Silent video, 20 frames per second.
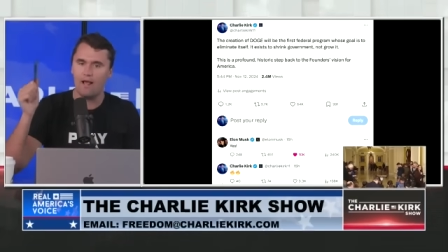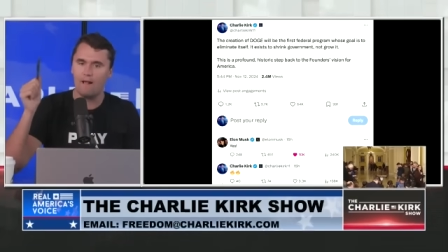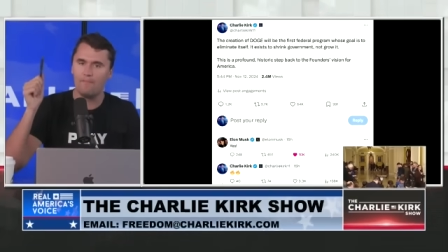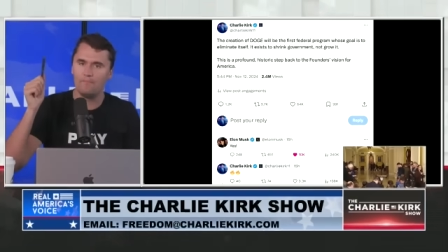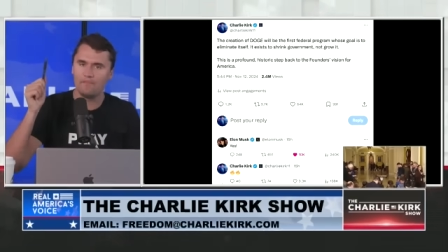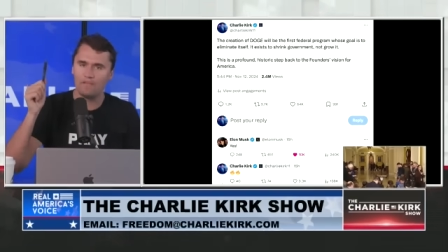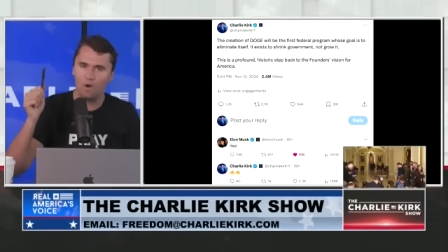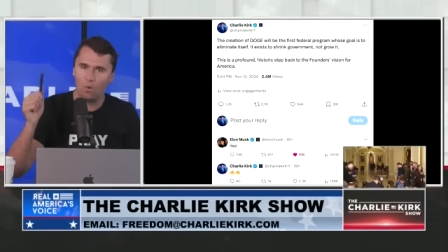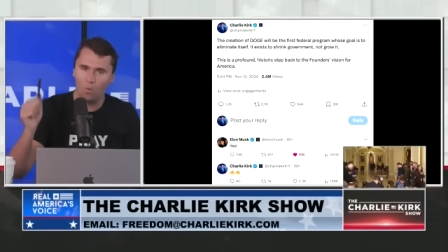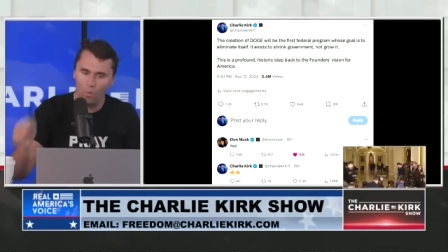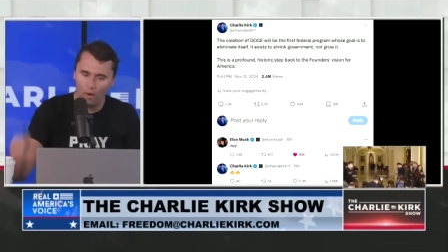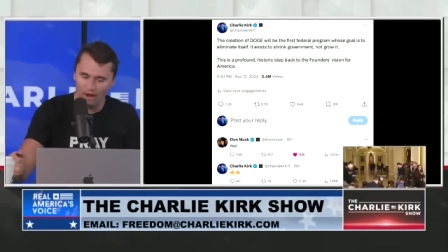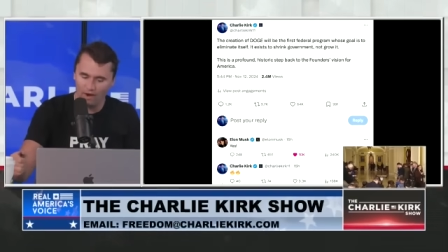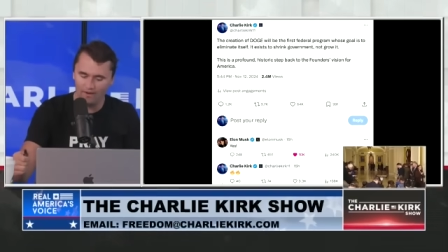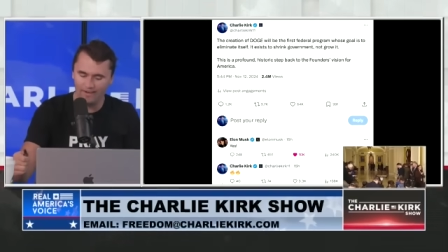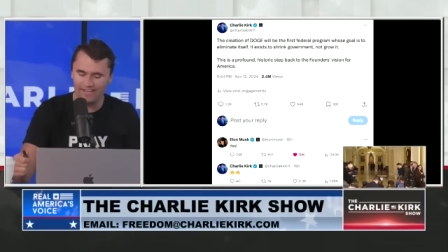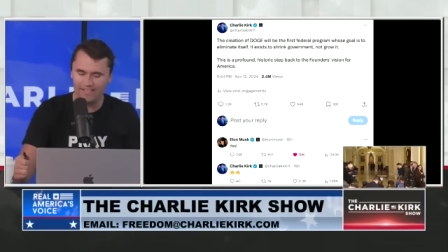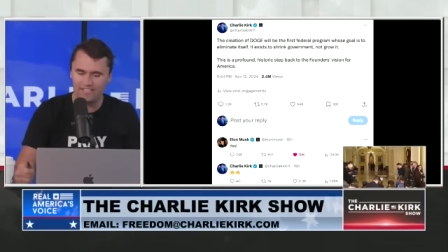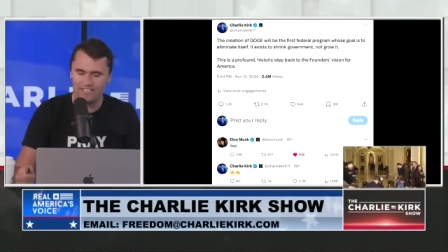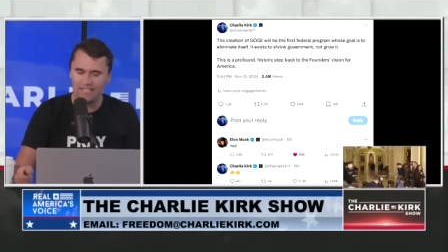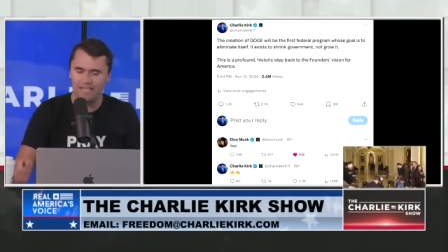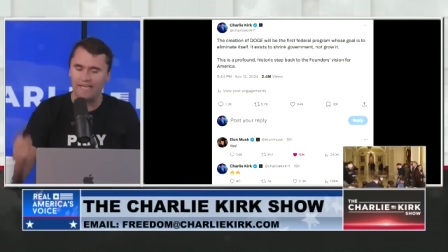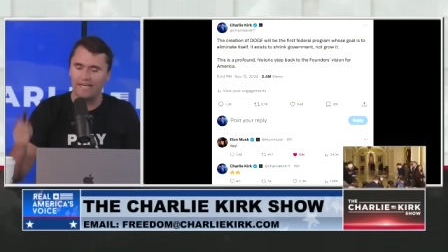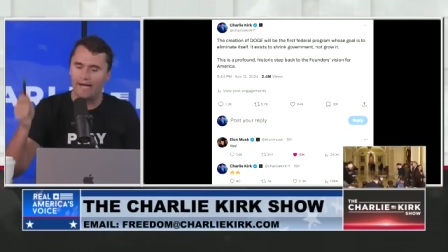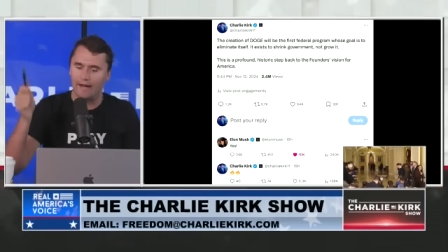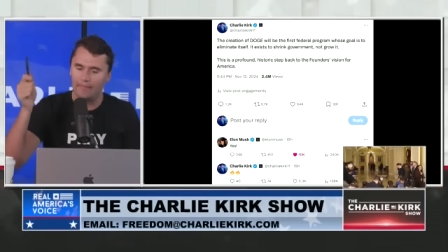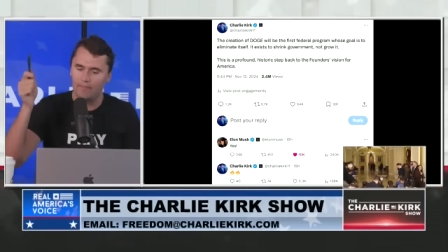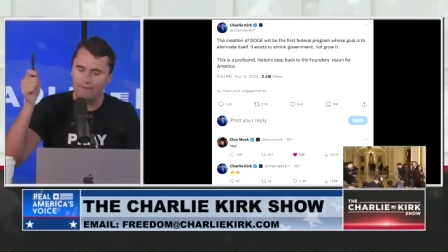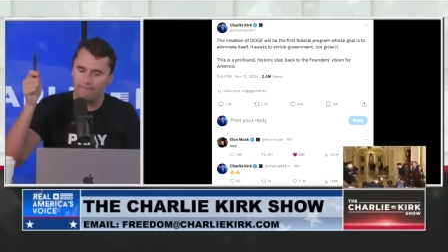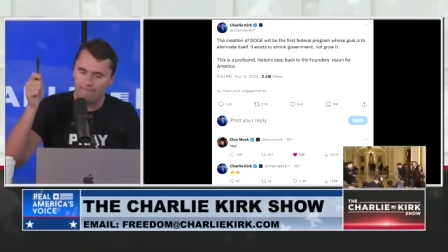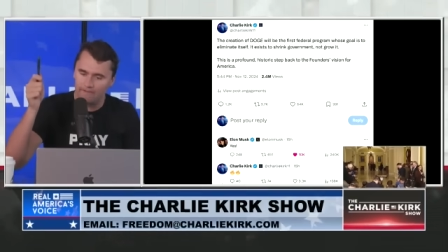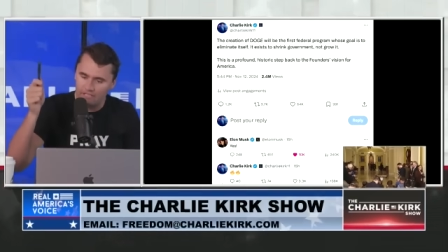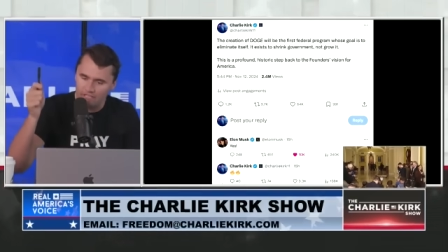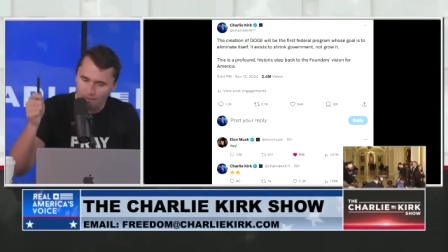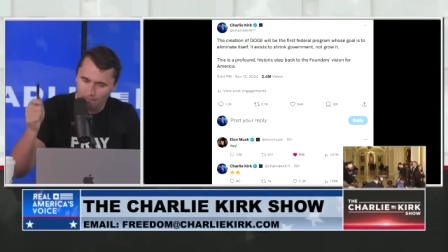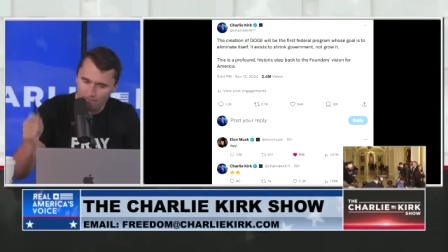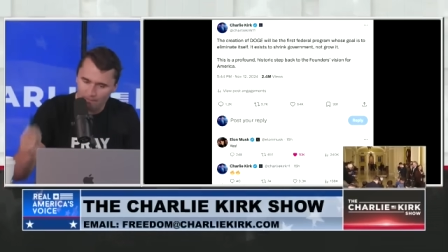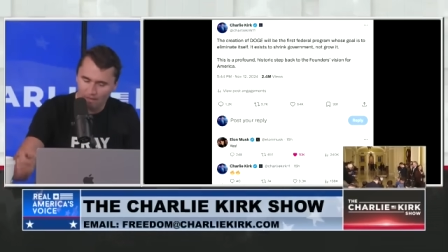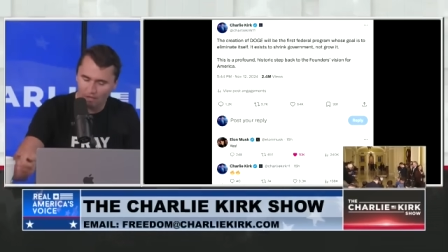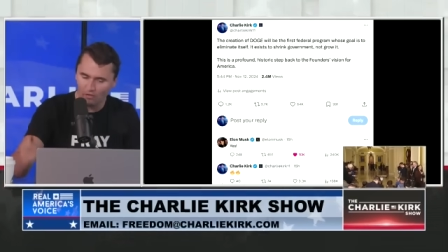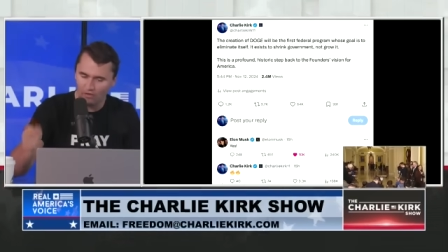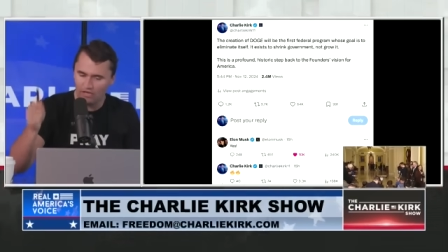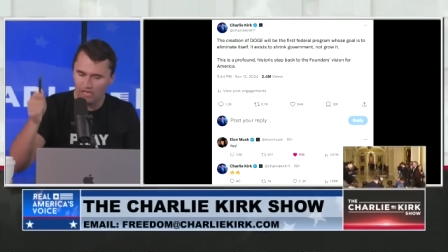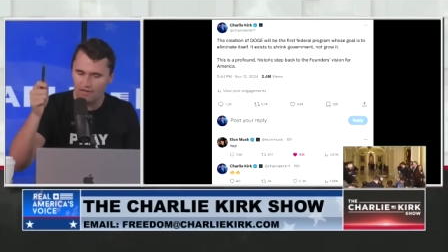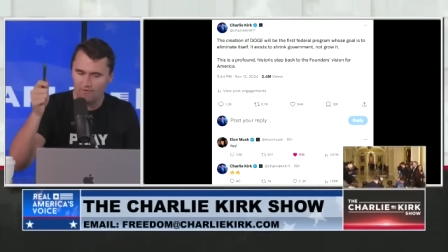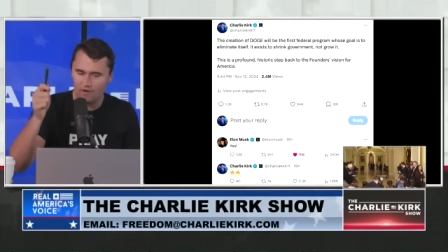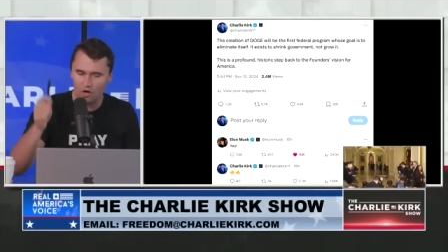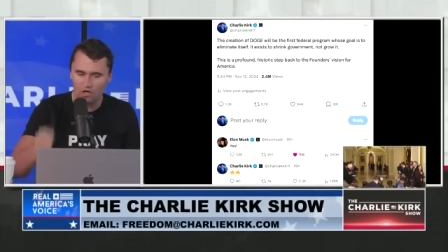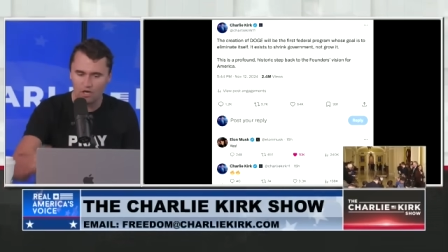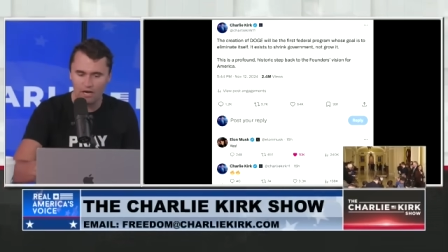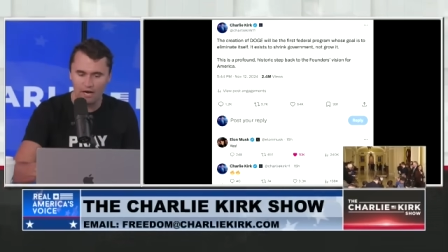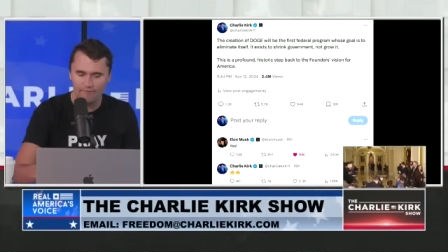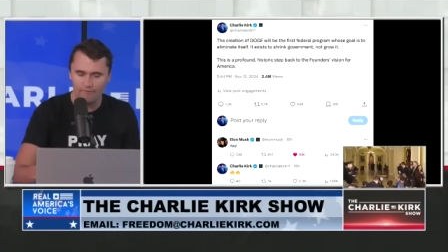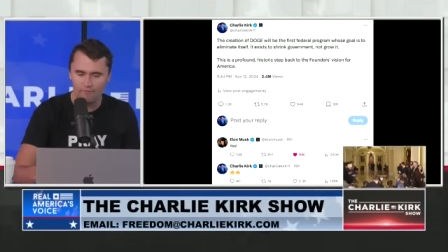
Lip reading: and the awareness and the visibility of our